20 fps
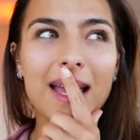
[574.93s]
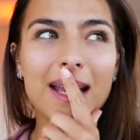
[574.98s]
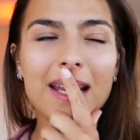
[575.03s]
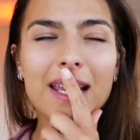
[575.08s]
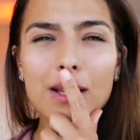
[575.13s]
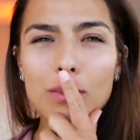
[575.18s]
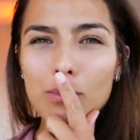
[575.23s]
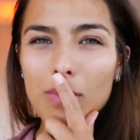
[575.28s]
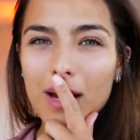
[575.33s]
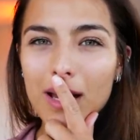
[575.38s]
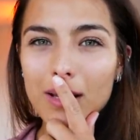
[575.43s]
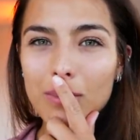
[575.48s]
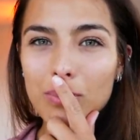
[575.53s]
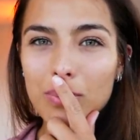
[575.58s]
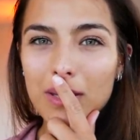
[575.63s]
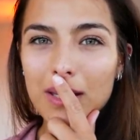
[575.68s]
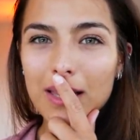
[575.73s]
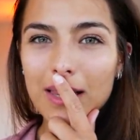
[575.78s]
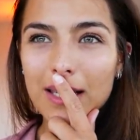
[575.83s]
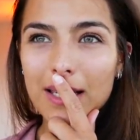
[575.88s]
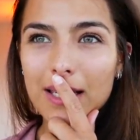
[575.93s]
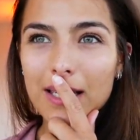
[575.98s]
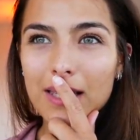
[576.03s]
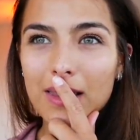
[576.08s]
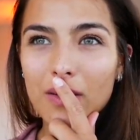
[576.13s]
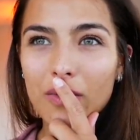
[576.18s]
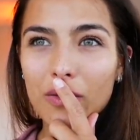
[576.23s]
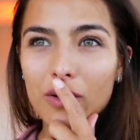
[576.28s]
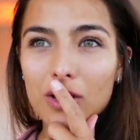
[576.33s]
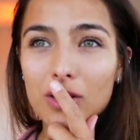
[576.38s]
And it might be
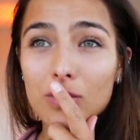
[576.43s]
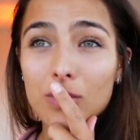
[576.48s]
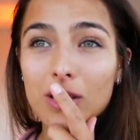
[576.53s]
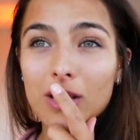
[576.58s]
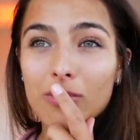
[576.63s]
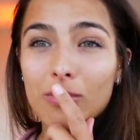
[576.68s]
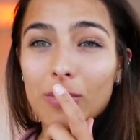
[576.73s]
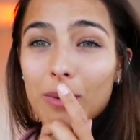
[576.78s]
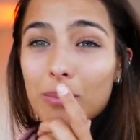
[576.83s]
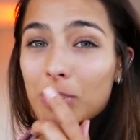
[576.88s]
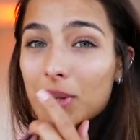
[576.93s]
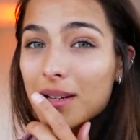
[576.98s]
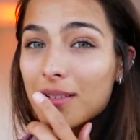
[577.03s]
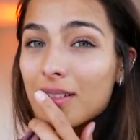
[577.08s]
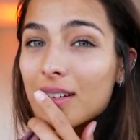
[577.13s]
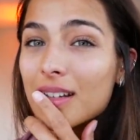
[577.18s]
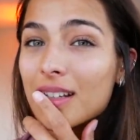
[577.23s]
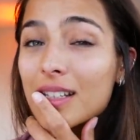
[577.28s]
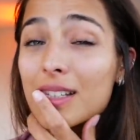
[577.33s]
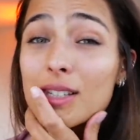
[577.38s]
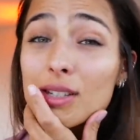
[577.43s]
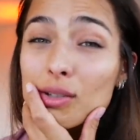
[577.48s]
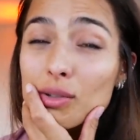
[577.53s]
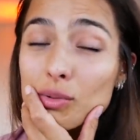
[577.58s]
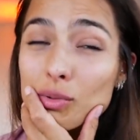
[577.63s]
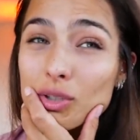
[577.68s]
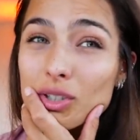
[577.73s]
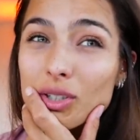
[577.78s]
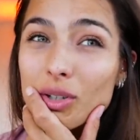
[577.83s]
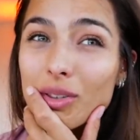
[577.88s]
like the first week of my period
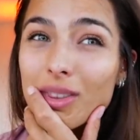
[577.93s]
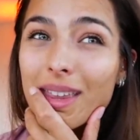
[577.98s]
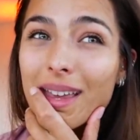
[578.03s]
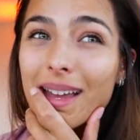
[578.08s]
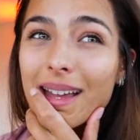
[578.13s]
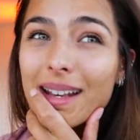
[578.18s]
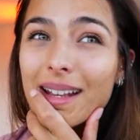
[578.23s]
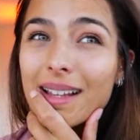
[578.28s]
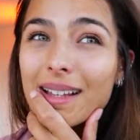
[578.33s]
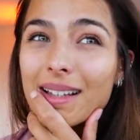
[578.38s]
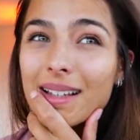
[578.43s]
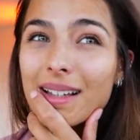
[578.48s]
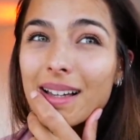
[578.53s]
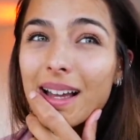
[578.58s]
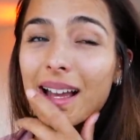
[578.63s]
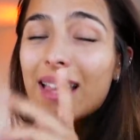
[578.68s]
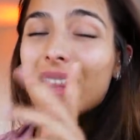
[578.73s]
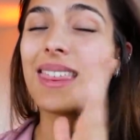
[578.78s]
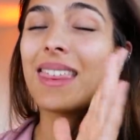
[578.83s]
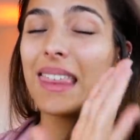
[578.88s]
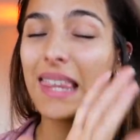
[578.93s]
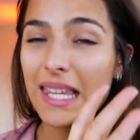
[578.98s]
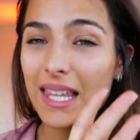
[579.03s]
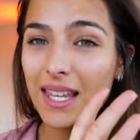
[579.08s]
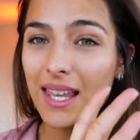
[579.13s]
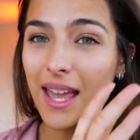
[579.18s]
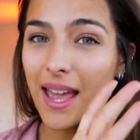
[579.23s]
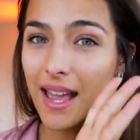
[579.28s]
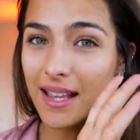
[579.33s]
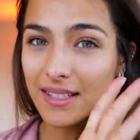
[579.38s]
too. So that I
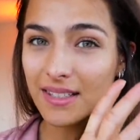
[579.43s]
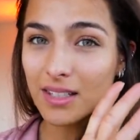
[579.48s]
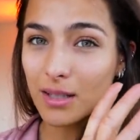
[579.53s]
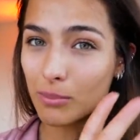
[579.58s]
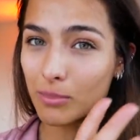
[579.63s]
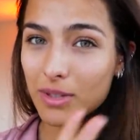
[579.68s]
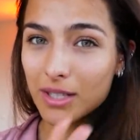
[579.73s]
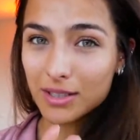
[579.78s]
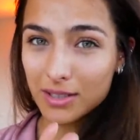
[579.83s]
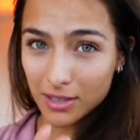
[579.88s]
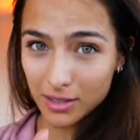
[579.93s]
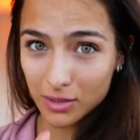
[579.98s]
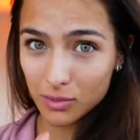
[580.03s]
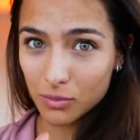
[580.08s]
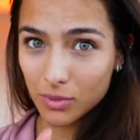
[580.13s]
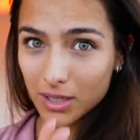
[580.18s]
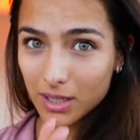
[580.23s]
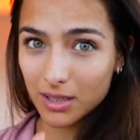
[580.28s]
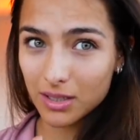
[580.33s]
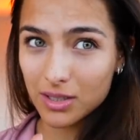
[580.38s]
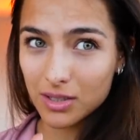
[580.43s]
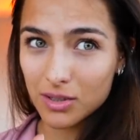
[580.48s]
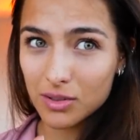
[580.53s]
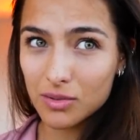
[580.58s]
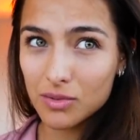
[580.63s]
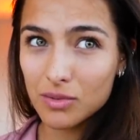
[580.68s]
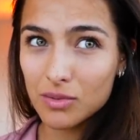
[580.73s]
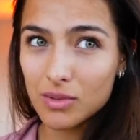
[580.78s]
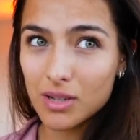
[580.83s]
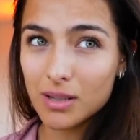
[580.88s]
think has something to do with it
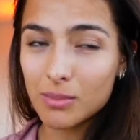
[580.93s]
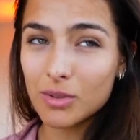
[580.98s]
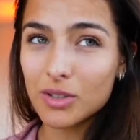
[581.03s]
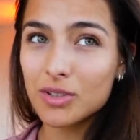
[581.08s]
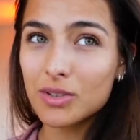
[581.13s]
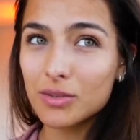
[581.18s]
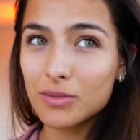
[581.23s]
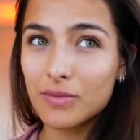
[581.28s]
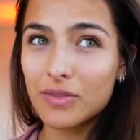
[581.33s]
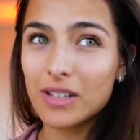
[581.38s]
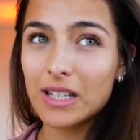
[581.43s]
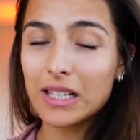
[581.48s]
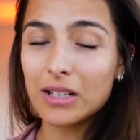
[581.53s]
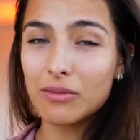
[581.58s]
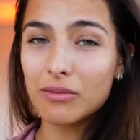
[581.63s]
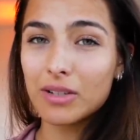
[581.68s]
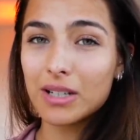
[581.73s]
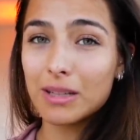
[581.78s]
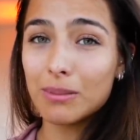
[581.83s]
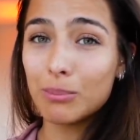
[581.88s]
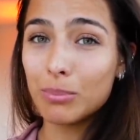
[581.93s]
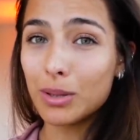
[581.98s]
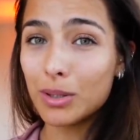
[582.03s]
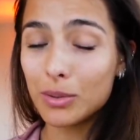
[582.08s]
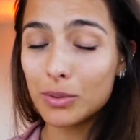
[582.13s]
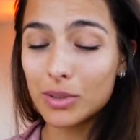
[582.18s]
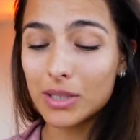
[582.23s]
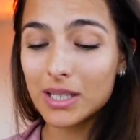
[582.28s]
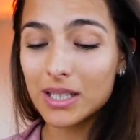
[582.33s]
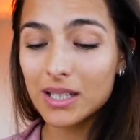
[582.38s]
too. I'm also feeling really
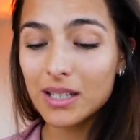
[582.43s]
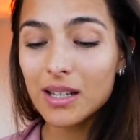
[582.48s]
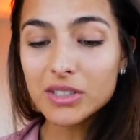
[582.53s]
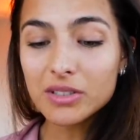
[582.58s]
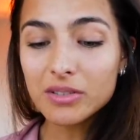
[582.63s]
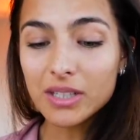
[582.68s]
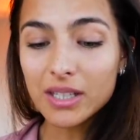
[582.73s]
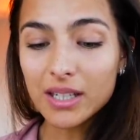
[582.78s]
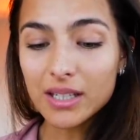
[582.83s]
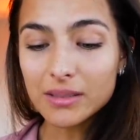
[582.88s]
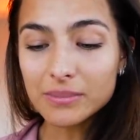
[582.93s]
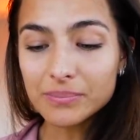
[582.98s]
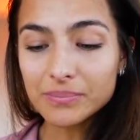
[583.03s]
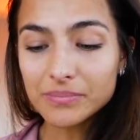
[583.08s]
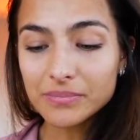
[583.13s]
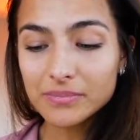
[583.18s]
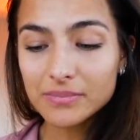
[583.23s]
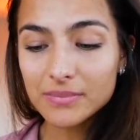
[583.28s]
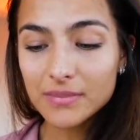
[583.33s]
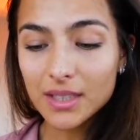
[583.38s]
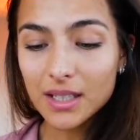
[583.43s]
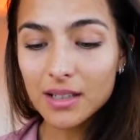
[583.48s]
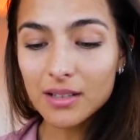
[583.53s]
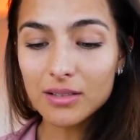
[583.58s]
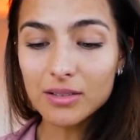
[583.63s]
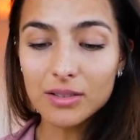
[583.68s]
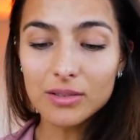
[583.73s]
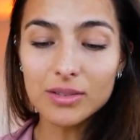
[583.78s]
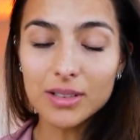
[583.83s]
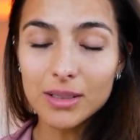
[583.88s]
bloated. So yeah, I
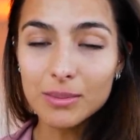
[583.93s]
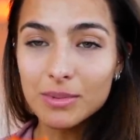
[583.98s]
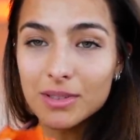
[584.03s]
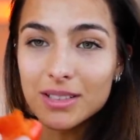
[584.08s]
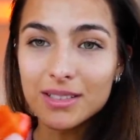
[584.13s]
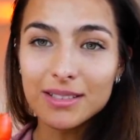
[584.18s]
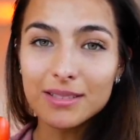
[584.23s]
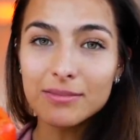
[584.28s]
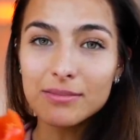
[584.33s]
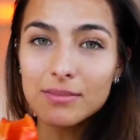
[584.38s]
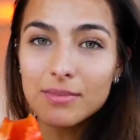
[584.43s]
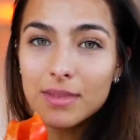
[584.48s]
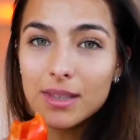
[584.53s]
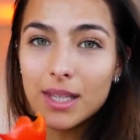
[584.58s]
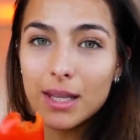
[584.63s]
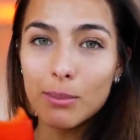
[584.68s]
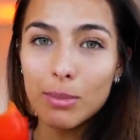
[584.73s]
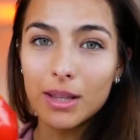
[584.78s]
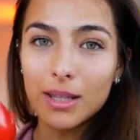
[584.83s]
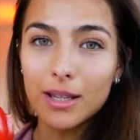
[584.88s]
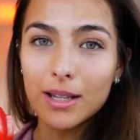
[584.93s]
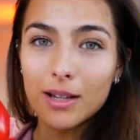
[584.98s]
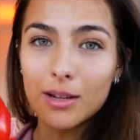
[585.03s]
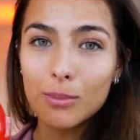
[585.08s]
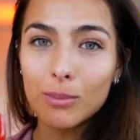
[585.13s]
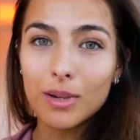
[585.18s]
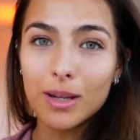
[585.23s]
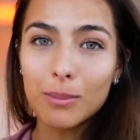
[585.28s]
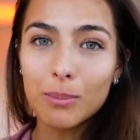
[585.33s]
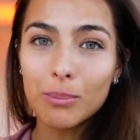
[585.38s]
don't know. I'm just nibbling
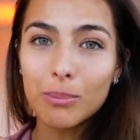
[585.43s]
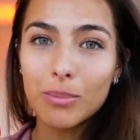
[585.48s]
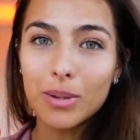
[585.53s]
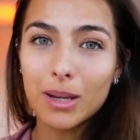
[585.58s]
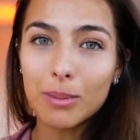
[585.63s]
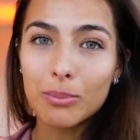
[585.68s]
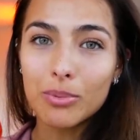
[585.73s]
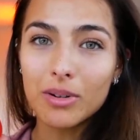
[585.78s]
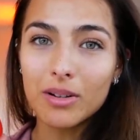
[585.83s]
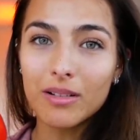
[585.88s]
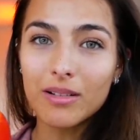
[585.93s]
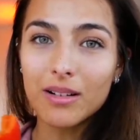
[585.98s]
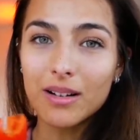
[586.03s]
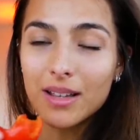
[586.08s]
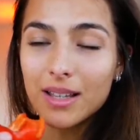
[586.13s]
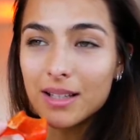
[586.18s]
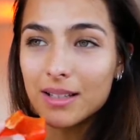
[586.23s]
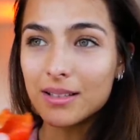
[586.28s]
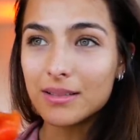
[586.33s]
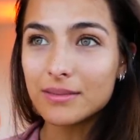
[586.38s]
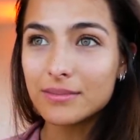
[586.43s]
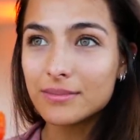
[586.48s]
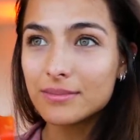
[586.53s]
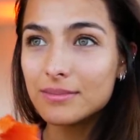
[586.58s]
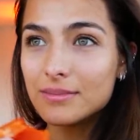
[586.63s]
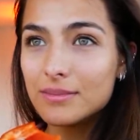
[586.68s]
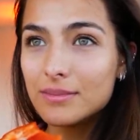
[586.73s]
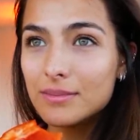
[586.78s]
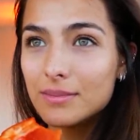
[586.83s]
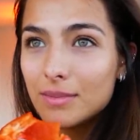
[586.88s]
on my paprika and
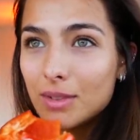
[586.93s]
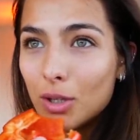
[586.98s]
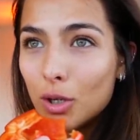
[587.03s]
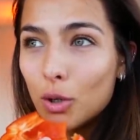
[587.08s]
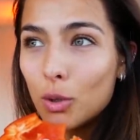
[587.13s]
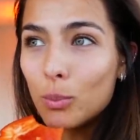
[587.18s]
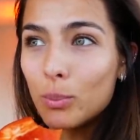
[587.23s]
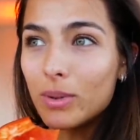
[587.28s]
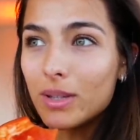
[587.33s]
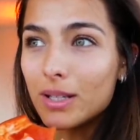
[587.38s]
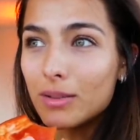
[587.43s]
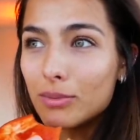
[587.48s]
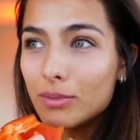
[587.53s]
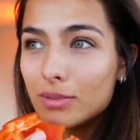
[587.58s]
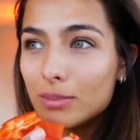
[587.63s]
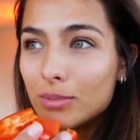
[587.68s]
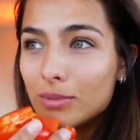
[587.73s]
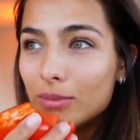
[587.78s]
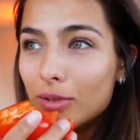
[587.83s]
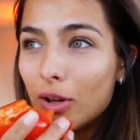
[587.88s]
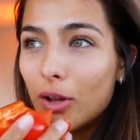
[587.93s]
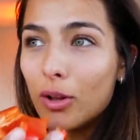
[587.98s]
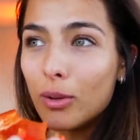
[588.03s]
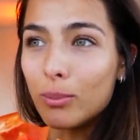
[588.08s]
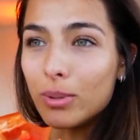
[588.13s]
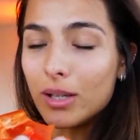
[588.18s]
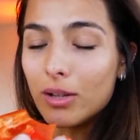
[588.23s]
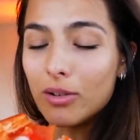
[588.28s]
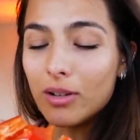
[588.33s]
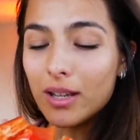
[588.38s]
hope it will all
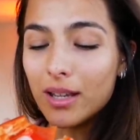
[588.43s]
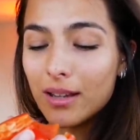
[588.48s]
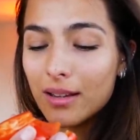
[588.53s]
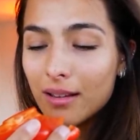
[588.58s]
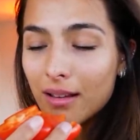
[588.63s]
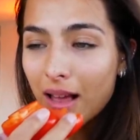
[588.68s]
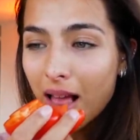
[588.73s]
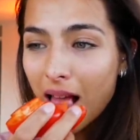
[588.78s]
be okay.